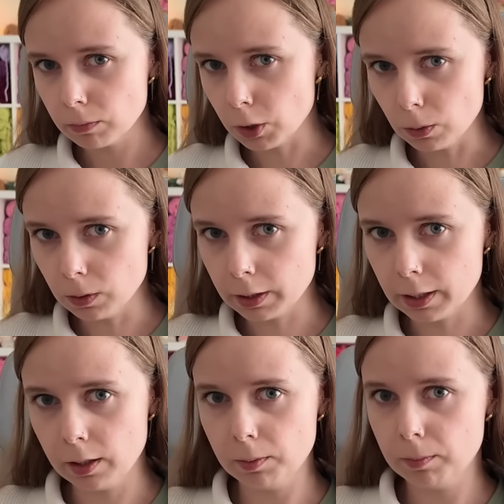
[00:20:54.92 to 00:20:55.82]
Don't look
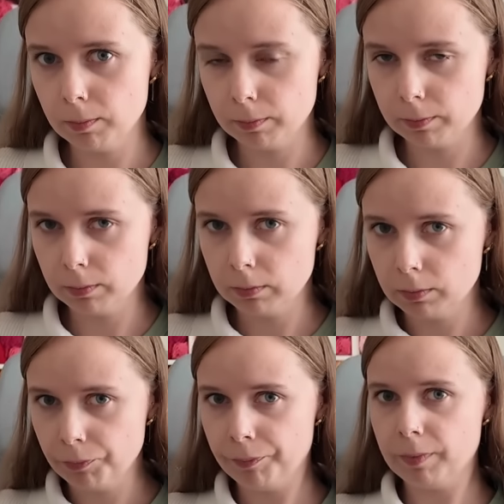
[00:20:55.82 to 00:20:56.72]
at it.
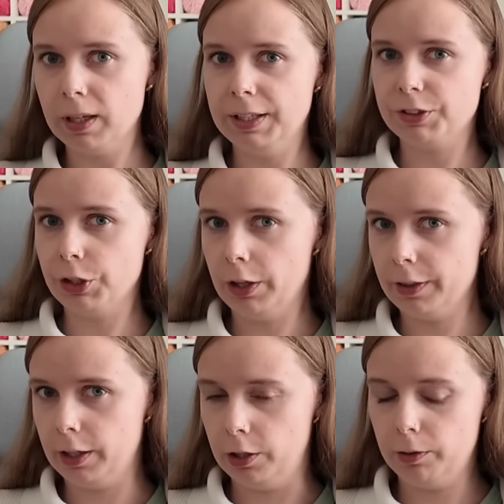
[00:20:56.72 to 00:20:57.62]
It's not
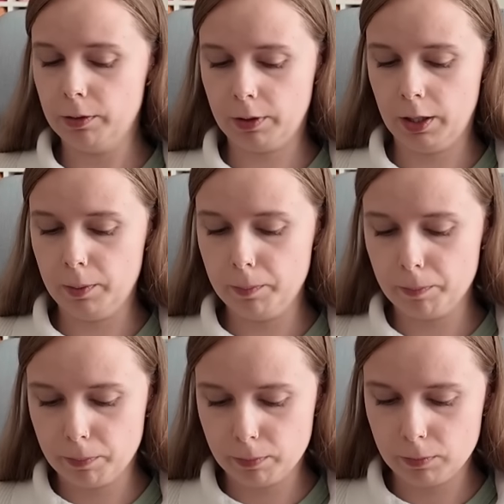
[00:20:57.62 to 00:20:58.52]
there, okay?
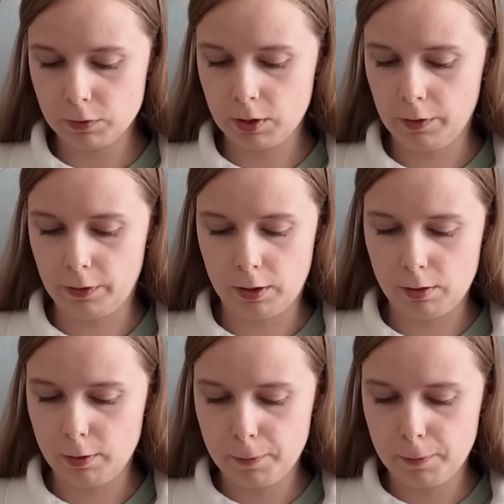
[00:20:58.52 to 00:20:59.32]
It's not there.